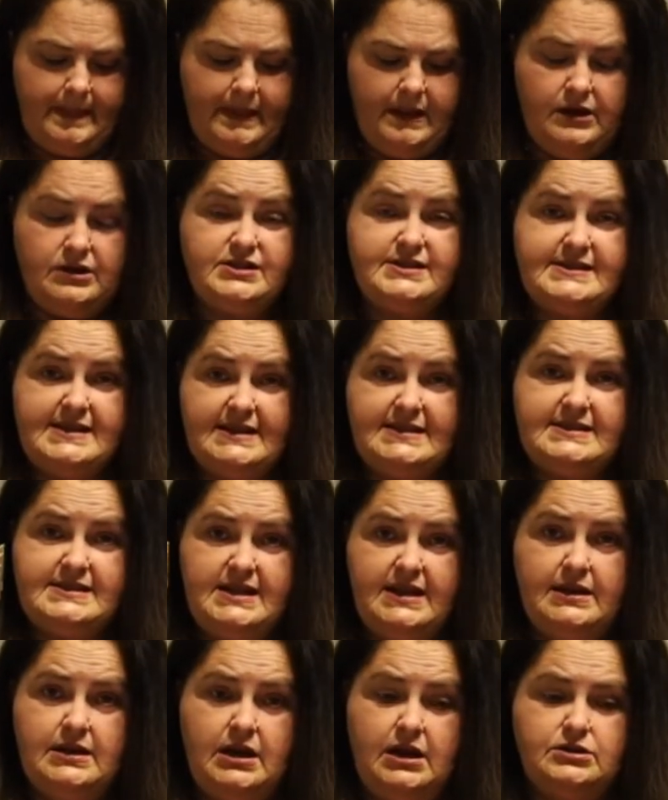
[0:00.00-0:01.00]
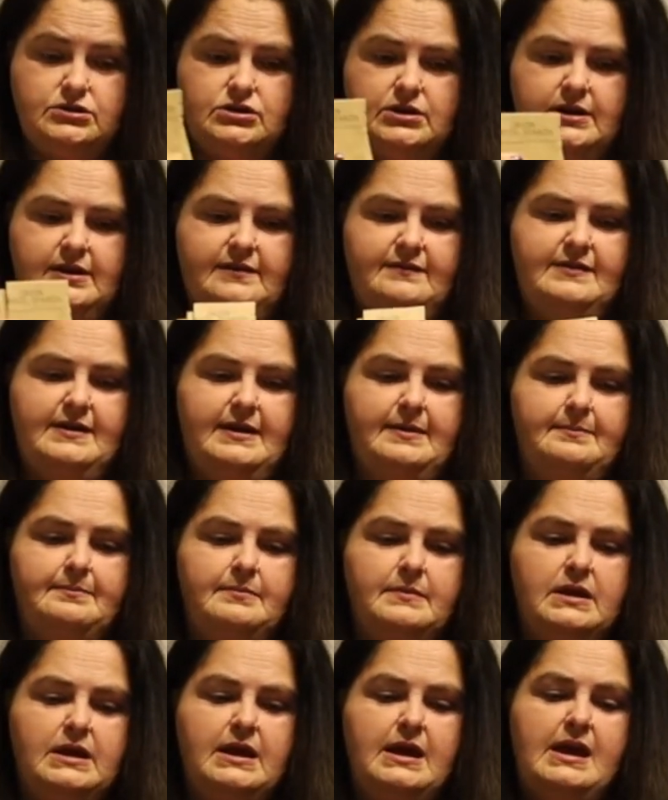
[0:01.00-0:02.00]
There's 1,600 of them.
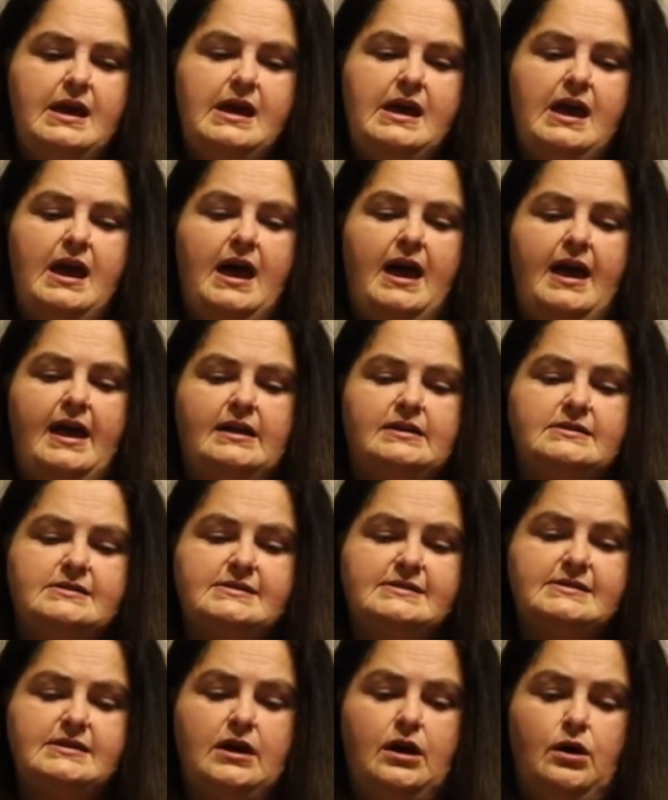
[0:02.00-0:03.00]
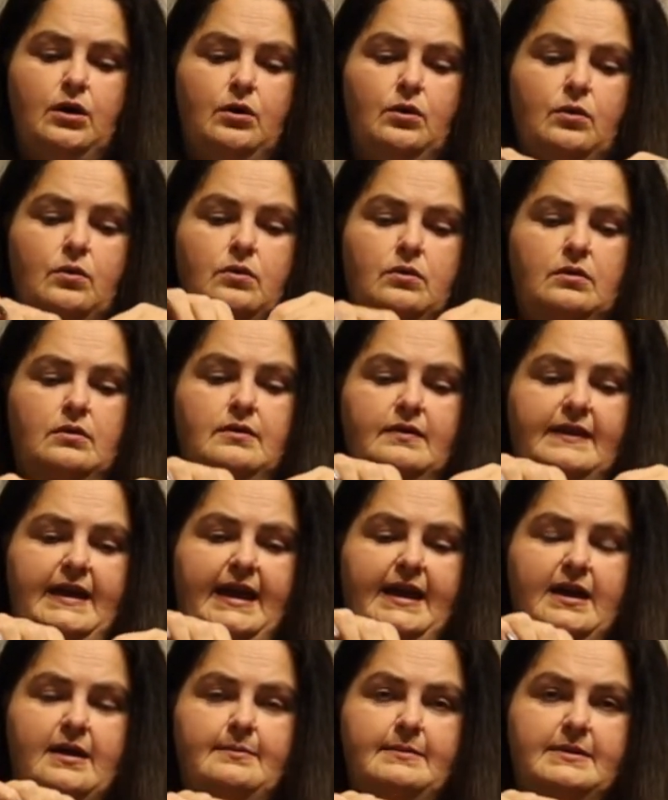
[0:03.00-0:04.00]
And so they
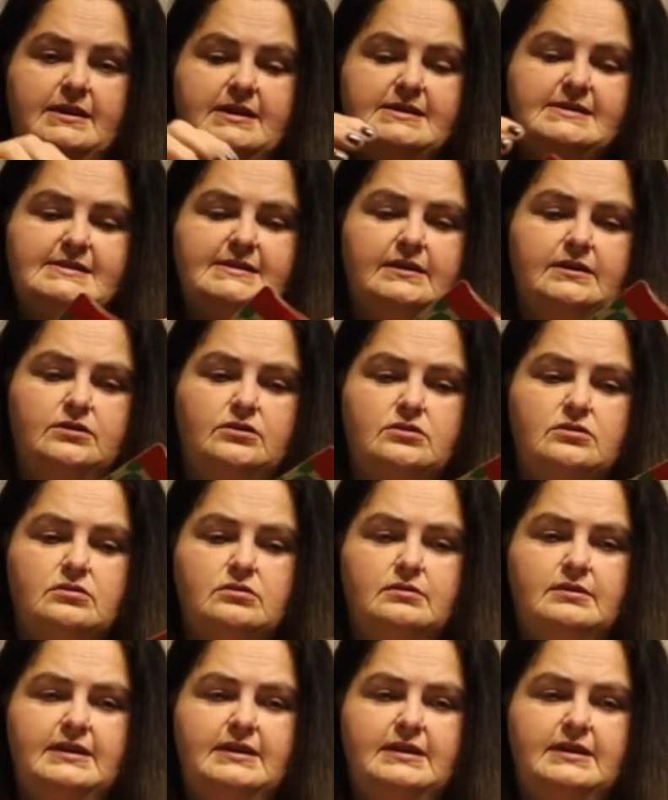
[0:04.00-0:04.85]
come in this little